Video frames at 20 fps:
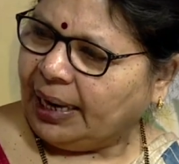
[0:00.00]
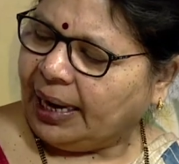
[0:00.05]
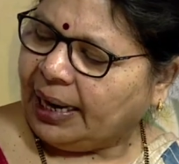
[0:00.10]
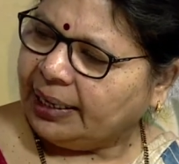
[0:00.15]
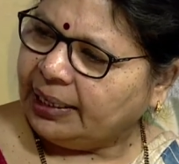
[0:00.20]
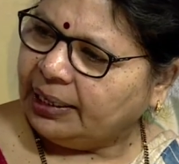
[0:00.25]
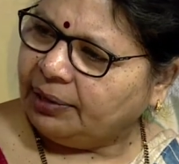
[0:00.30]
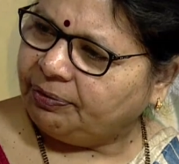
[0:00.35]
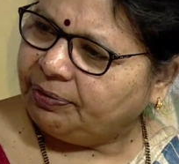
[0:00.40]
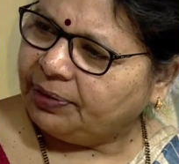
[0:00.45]

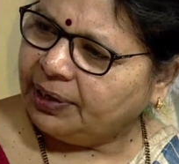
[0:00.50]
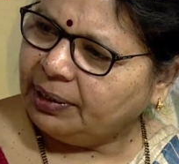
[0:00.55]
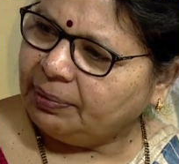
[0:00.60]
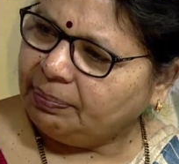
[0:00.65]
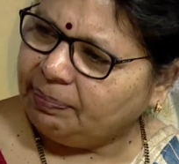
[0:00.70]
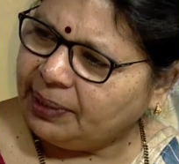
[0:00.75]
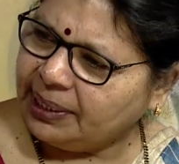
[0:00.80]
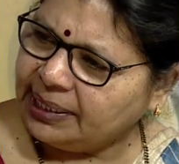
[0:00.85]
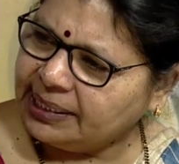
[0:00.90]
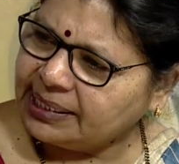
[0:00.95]
at
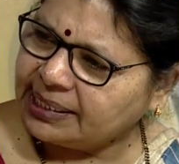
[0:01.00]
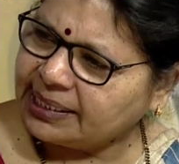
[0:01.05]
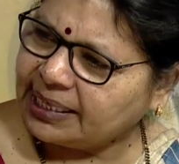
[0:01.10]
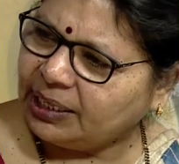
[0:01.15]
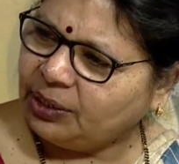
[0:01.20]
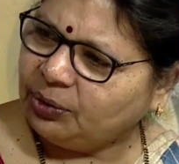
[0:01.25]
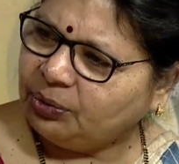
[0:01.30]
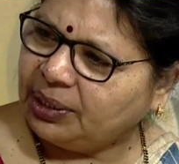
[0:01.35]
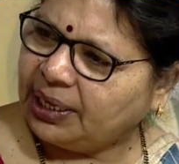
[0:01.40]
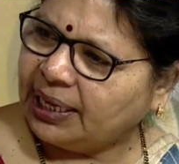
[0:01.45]
different meals,
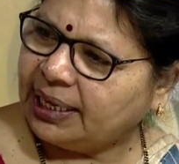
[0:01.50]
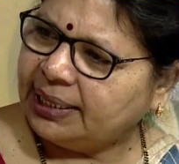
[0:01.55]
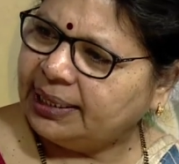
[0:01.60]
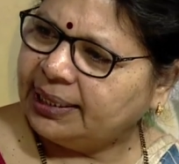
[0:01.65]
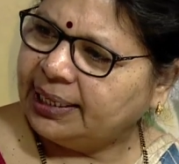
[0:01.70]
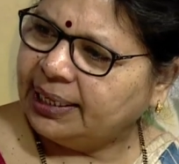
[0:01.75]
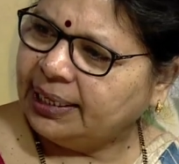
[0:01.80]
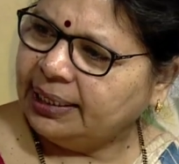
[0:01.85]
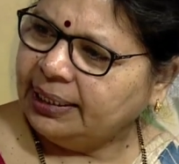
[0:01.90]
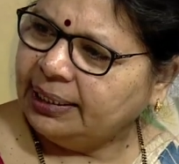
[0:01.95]
can you
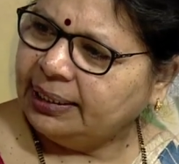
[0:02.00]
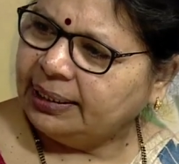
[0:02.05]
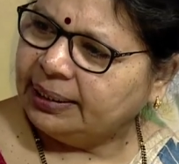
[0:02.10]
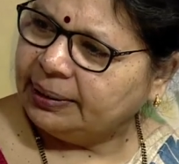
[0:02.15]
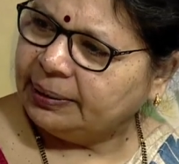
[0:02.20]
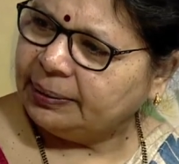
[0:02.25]
tell that?